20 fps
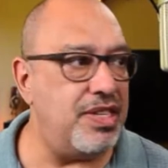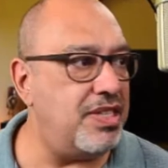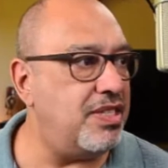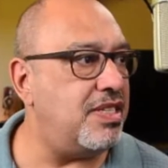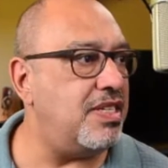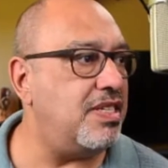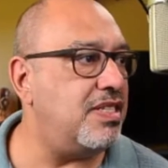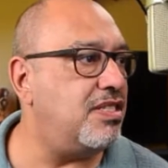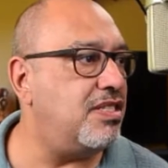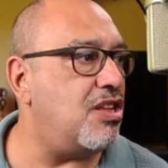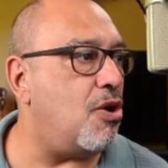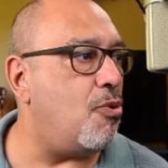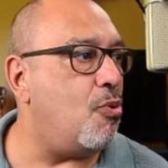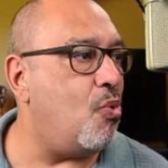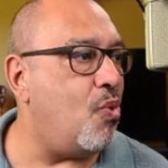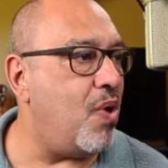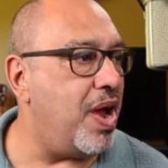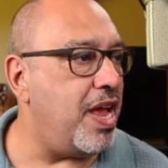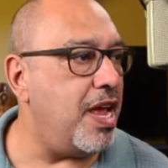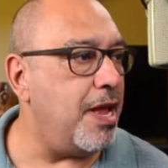this is the
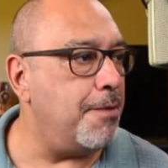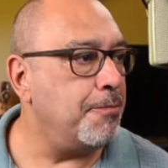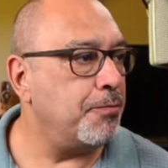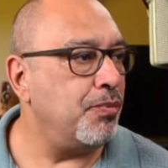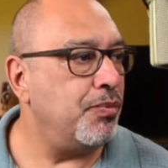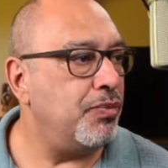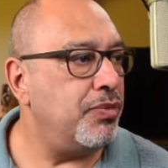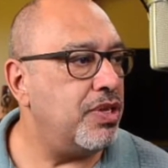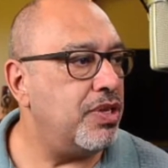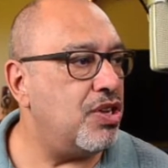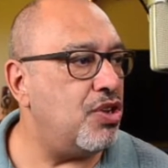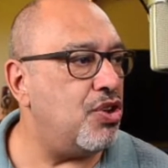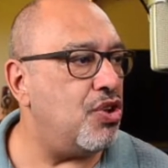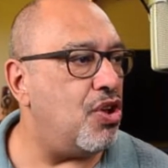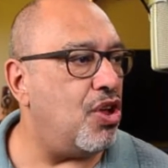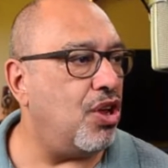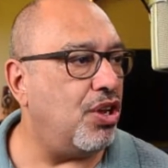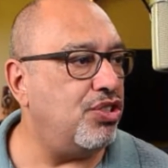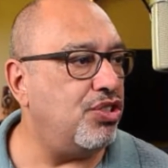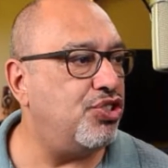way
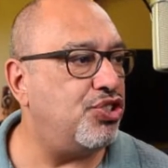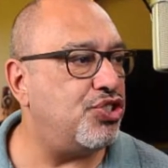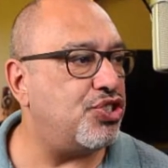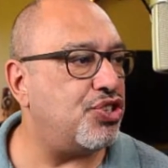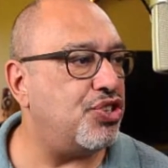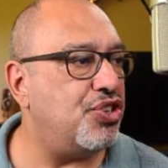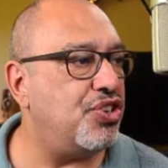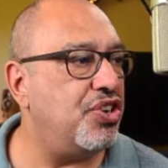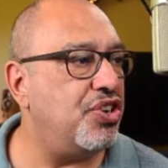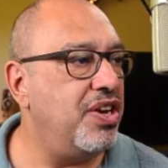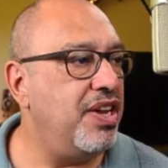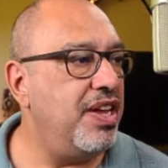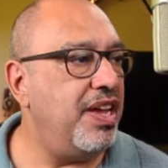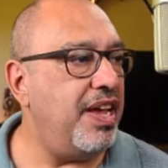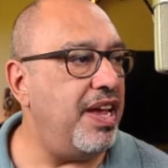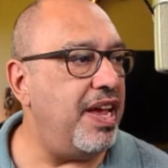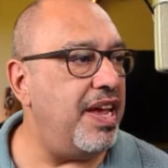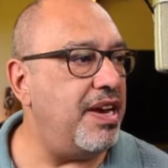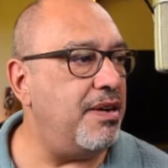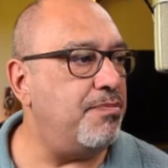culture
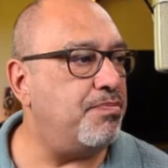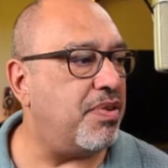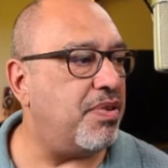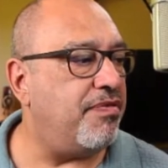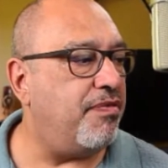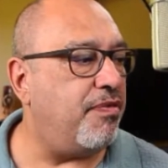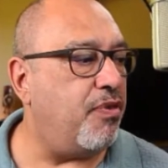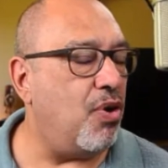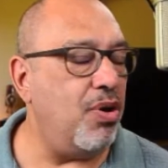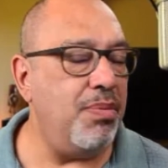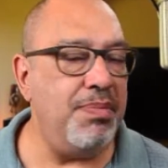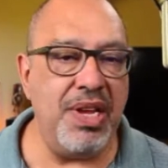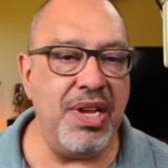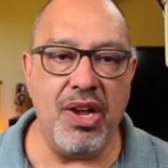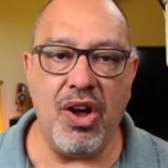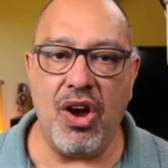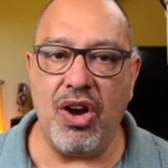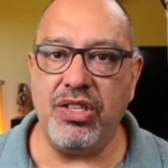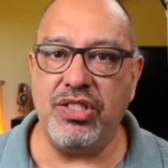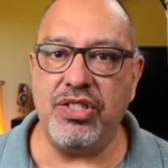and
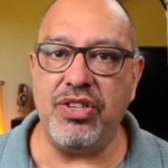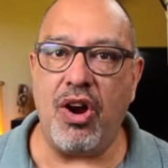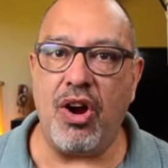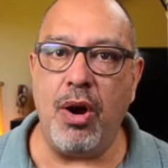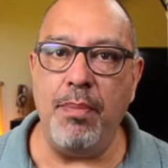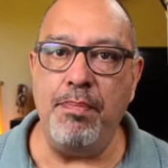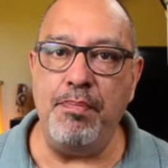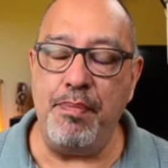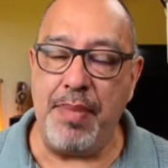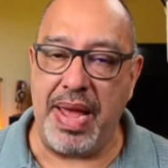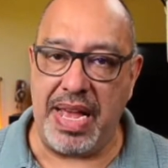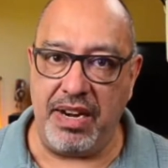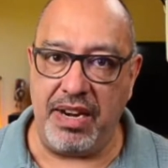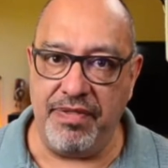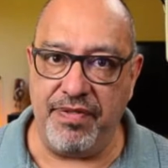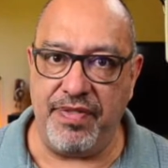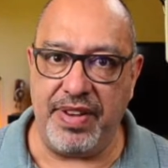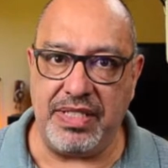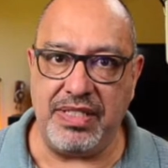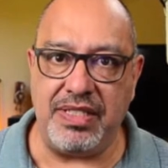performing arts are
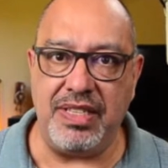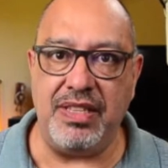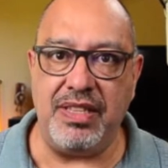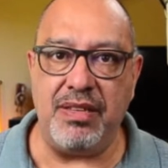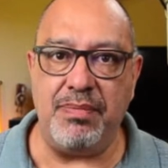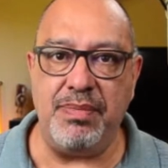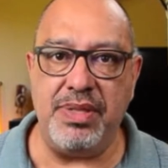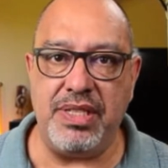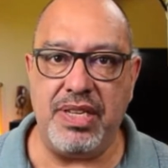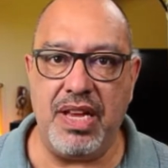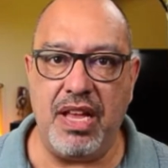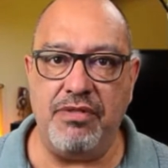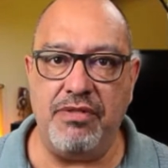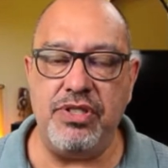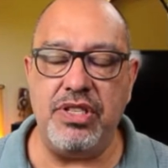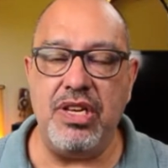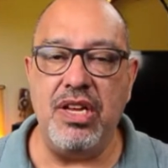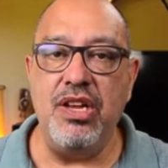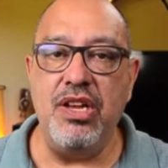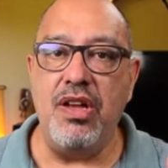manifesting
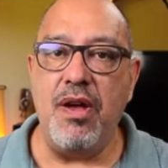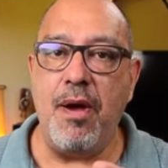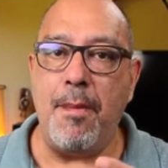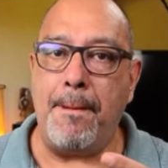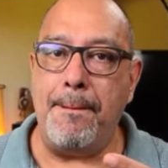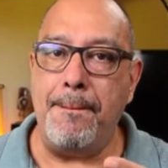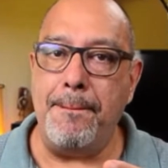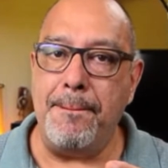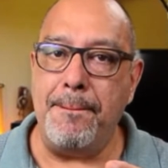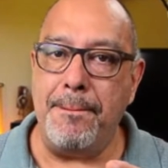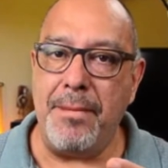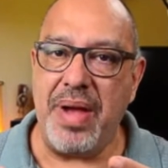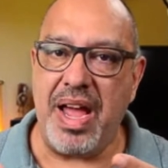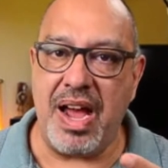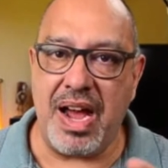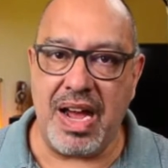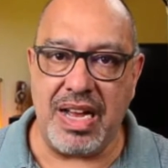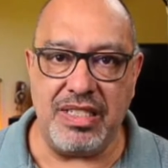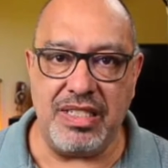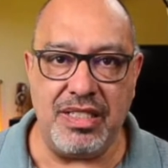themselves
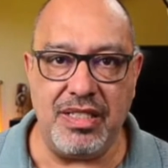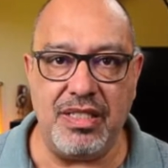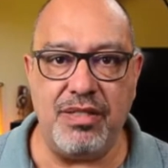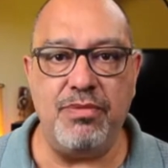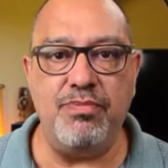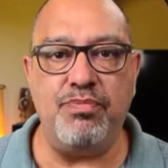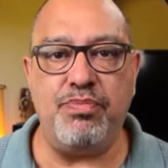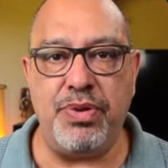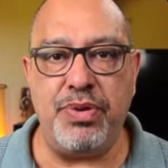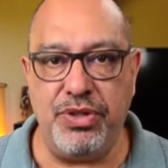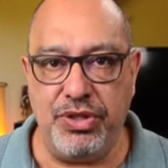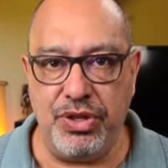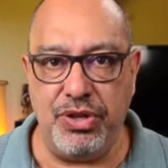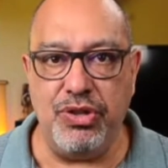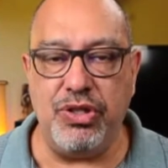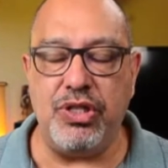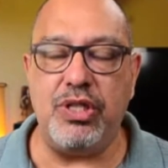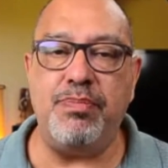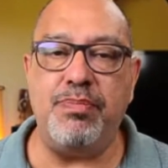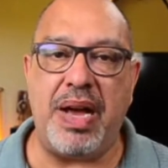as
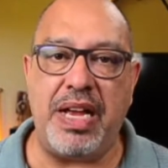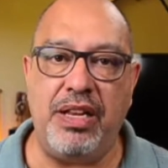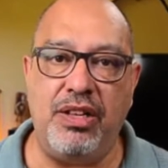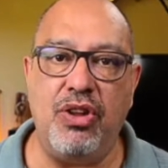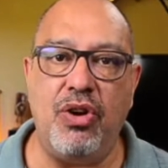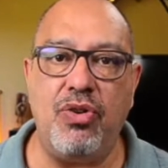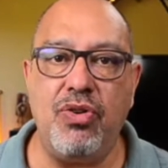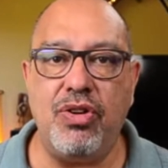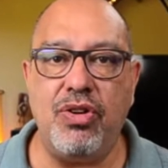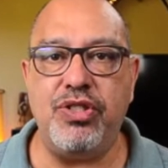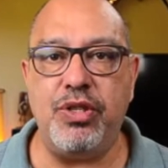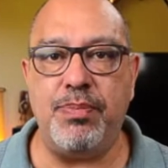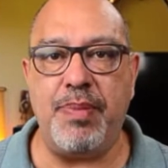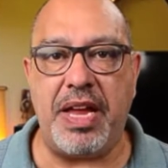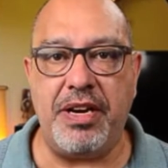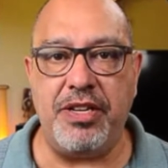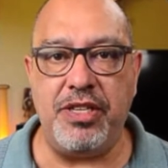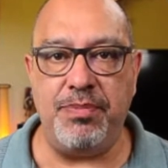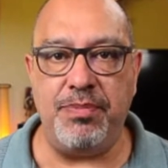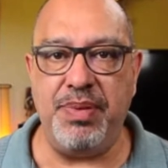produced by local
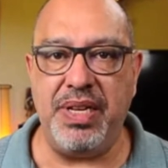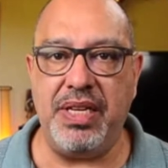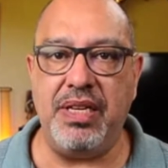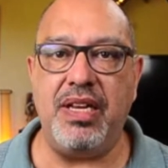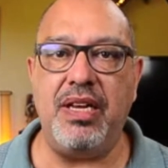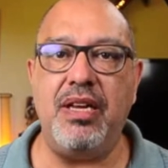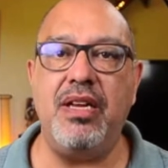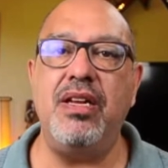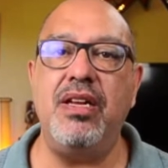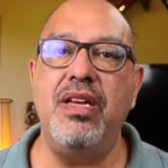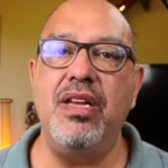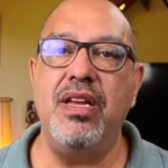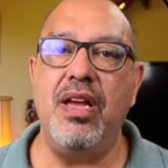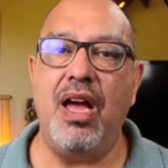Spanish-speaking